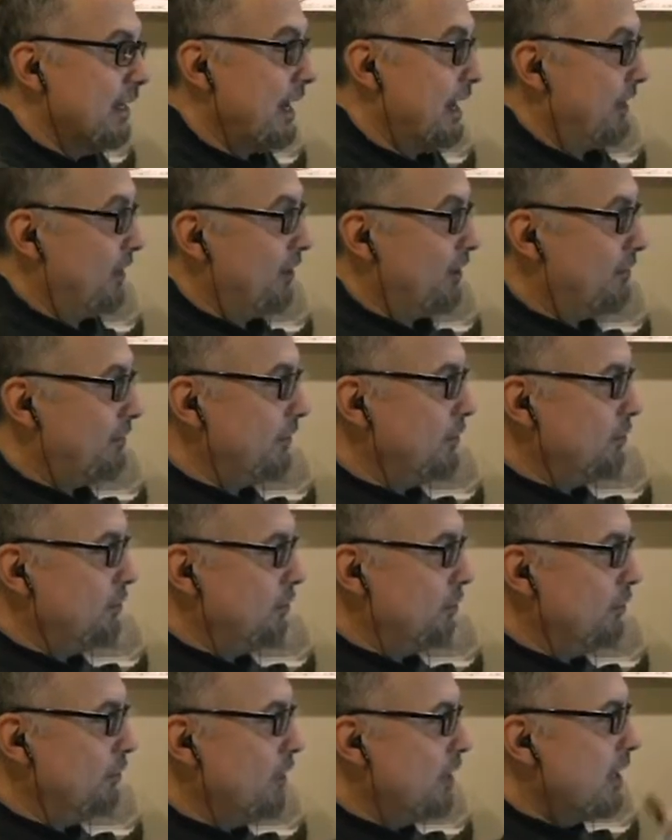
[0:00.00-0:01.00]
and often
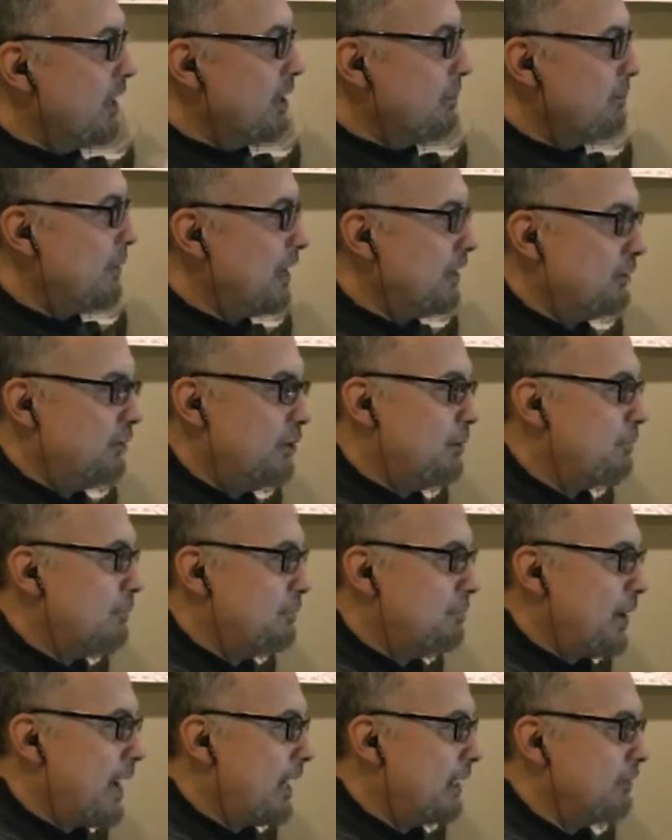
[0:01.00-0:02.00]
do, make
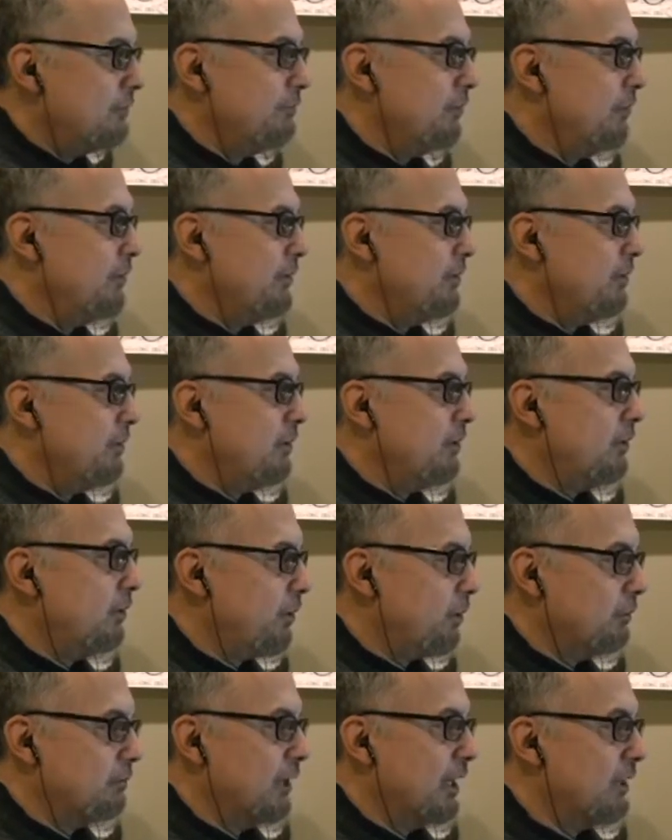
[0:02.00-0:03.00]
trips back and forth to their
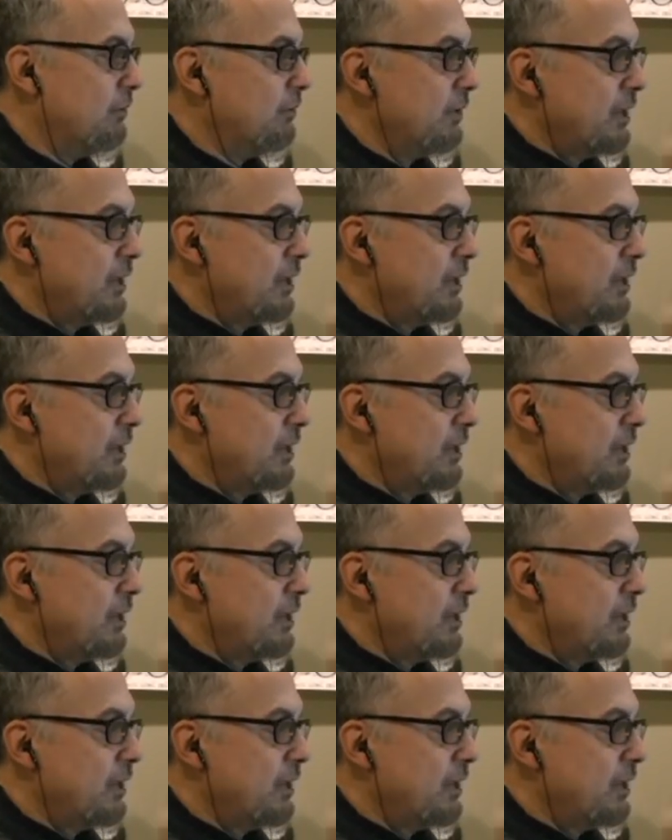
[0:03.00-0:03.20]
homeland